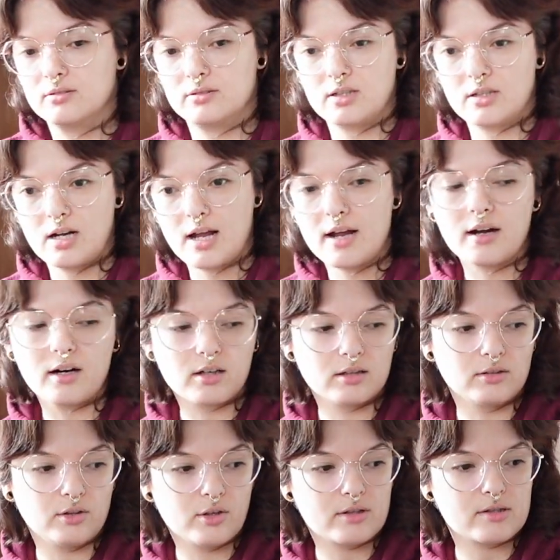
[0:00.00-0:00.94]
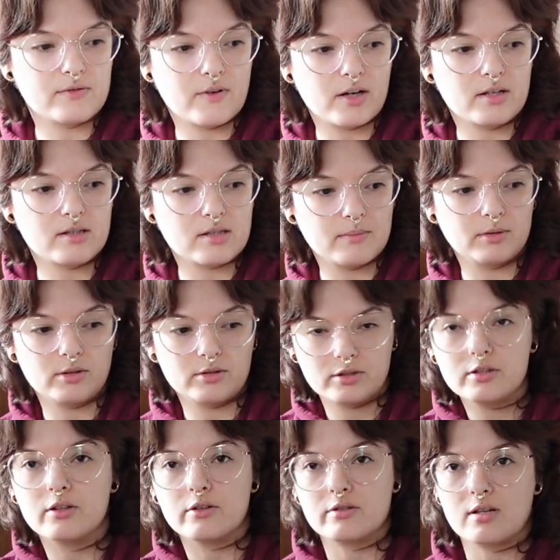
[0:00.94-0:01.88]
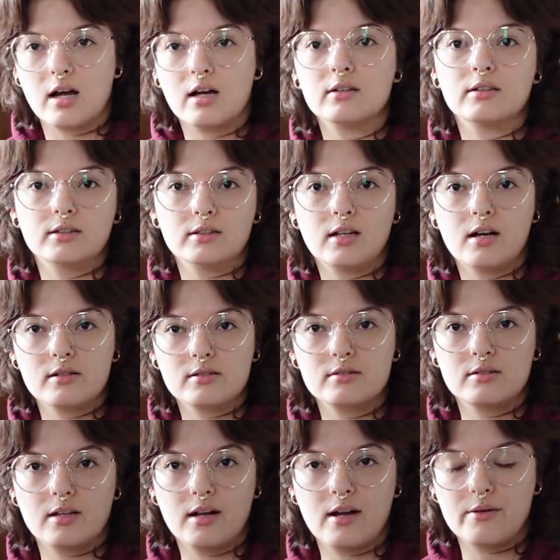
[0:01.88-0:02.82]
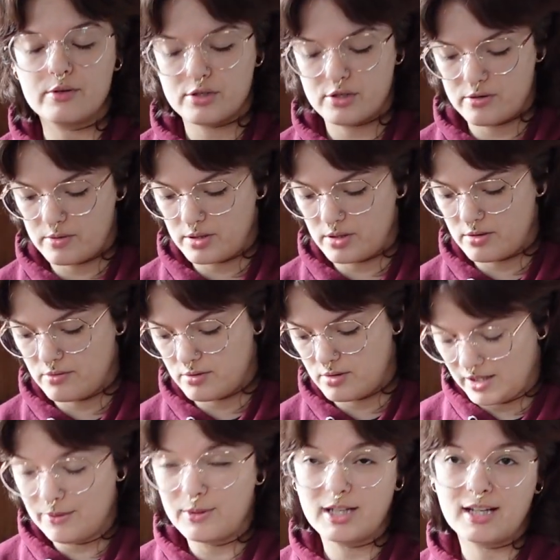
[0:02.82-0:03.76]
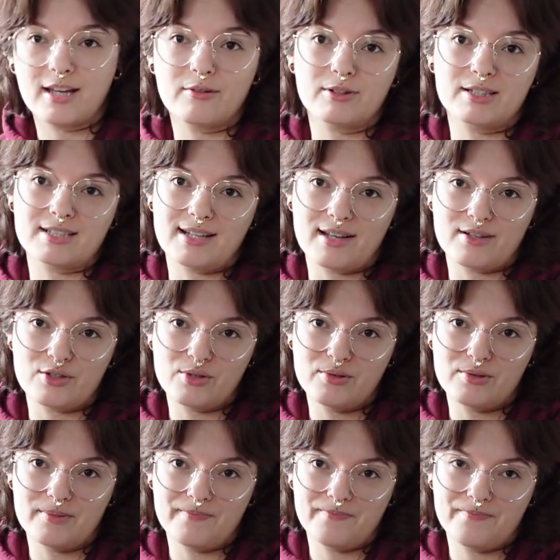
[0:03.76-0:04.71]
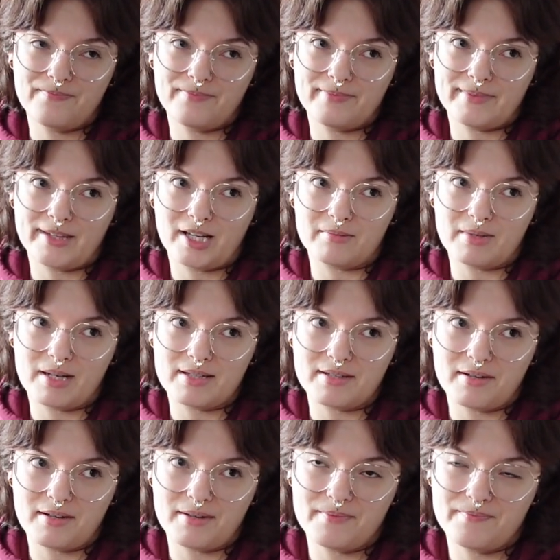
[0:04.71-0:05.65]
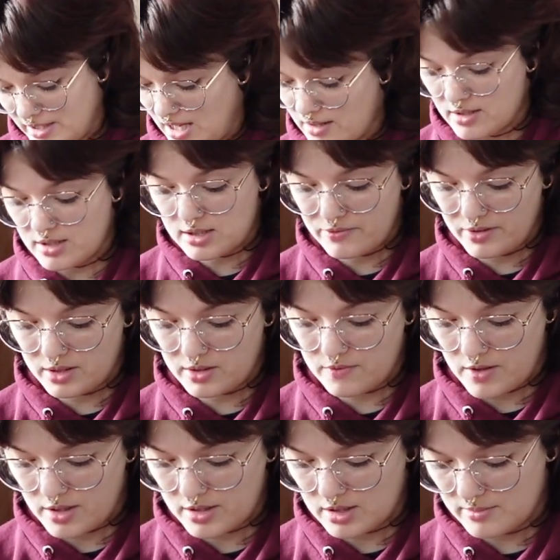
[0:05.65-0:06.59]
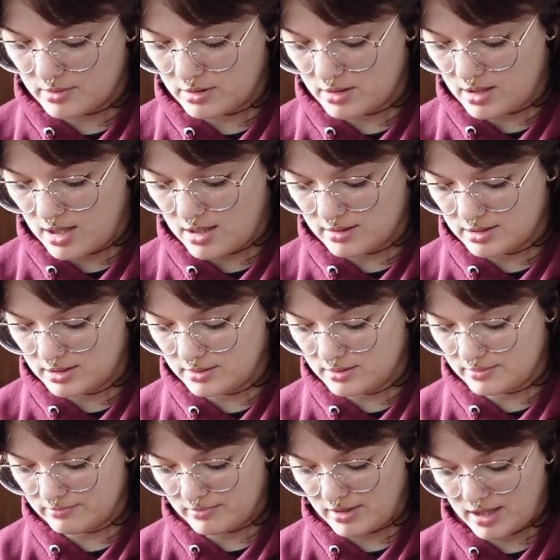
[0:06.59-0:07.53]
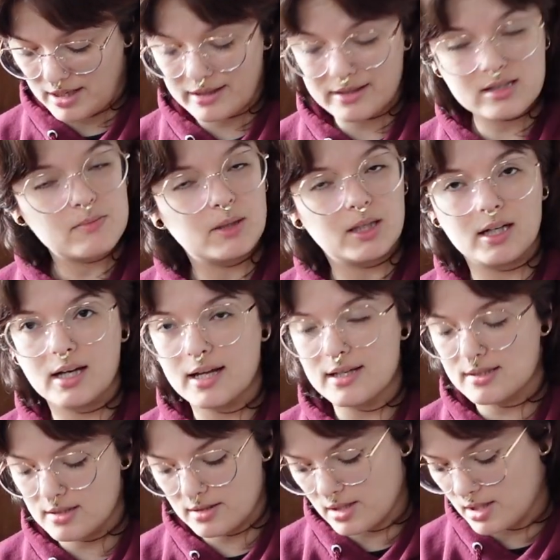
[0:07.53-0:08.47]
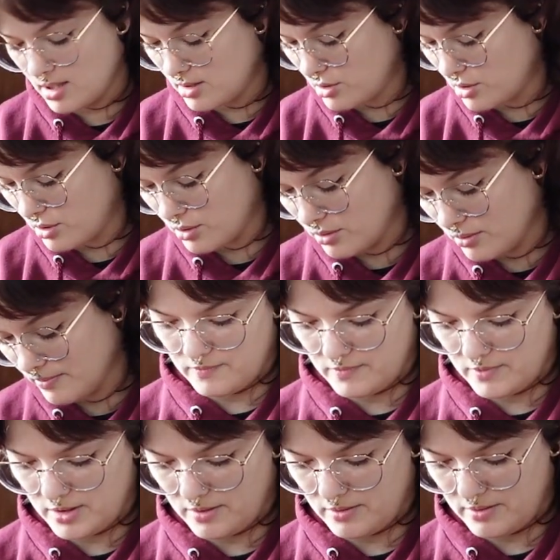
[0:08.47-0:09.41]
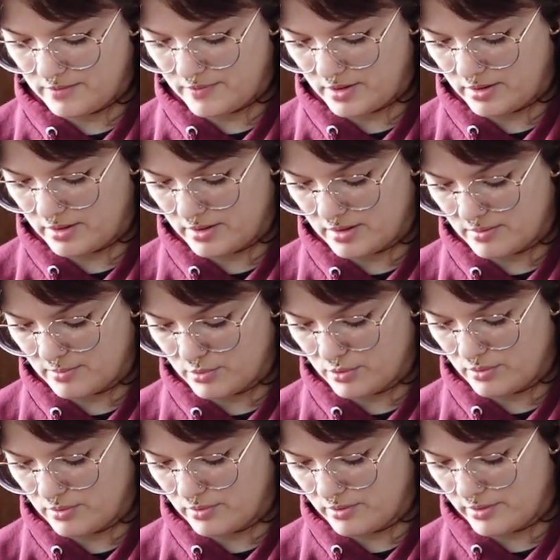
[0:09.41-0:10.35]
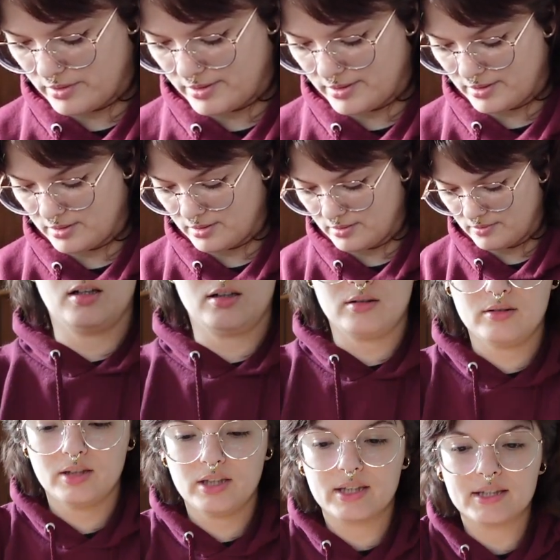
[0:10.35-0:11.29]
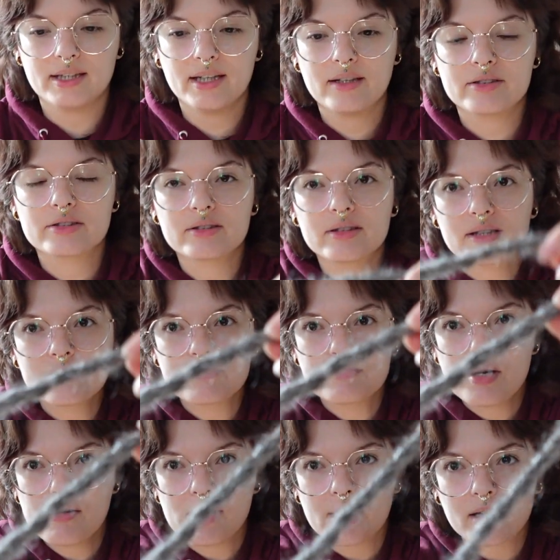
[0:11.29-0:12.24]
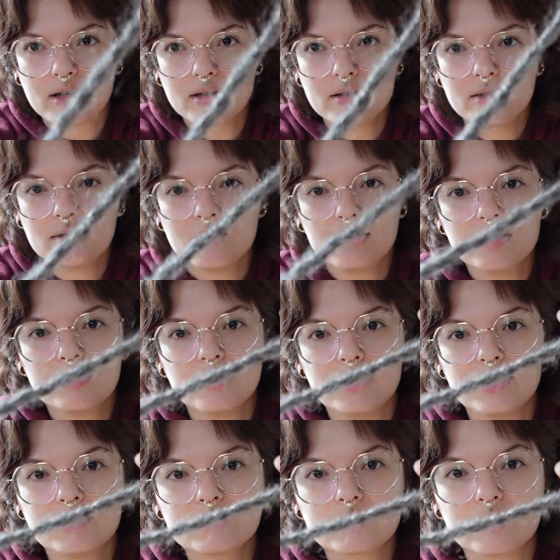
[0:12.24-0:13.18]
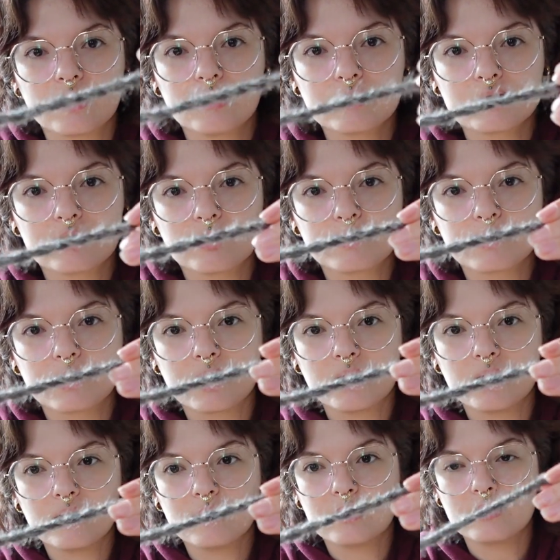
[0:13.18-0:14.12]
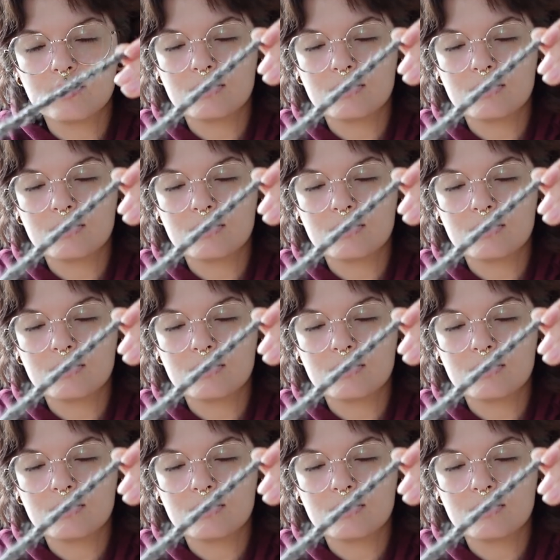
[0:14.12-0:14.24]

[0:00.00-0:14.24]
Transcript: Their hair looks very similar to those Gotland locks that I was showing you. I want to get one tattooed on my thigh. Yeah, this feels very similar to Gotland, and I can spin it nice and thin too. Very, very smooth. All right, yeah, so that's mohair. It's also pretty,